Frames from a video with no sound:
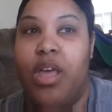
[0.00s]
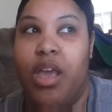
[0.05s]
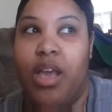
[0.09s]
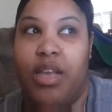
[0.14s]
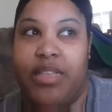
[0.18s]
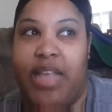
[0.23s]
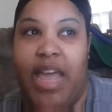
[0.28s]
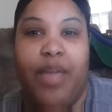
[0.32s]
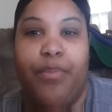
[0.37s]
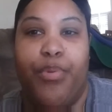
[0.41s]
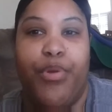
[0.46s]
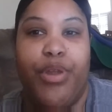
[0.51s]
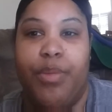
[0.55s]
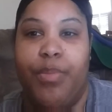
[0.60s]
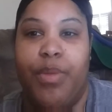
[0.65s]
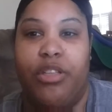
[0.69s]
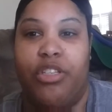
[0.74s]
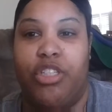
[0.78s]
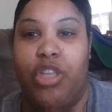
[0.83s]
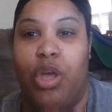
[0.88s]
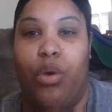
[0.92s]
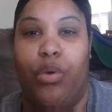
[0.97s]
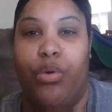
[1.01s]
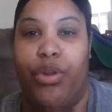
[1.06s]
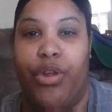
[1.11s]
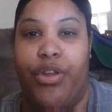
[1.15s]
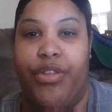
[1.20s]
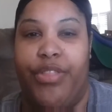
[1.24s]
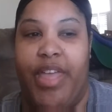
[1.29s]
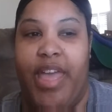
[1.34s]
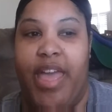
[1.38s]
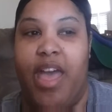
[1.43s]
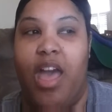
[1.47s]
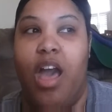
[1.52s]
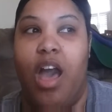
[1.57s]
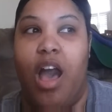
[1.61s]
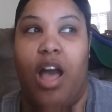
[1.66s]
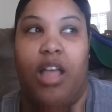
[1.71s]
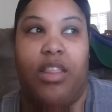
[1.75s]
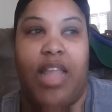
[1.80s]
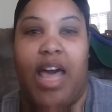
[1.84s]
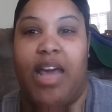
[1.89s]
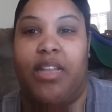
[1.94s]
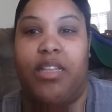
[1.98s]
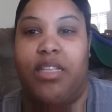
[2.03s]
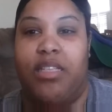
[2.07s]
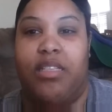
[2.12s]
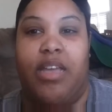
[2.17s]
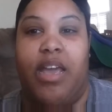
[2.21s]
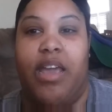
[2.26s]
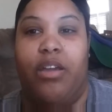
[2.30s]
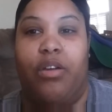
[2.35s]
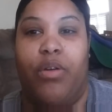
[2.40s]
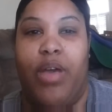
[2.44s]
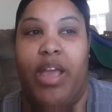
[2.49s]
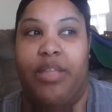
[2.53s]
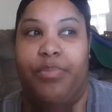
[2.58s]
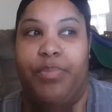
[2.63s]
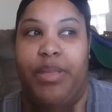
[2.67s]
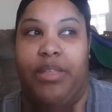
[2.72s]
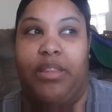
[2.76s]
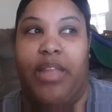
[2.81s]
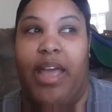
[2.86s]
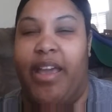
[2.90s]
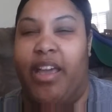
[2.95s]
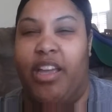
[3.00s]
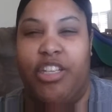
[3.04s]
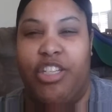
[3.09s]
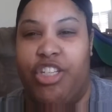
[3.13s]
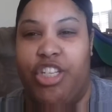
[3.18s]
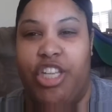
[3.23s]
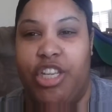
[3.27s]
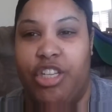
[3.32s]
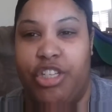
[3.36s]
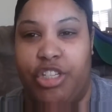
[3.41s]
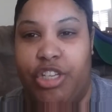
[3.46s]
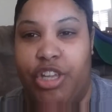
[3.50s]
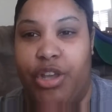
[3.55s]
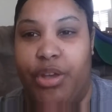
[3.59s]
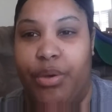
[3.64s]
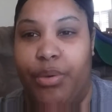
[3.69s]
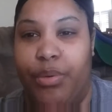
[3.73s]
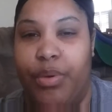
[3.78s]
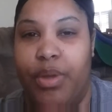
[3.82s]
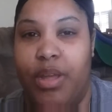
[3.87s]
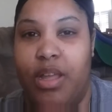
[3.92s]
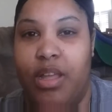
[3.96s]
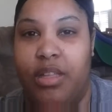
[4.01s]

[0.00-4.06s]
because I had pretty much told her that a lot of the cycle had been like a shit show.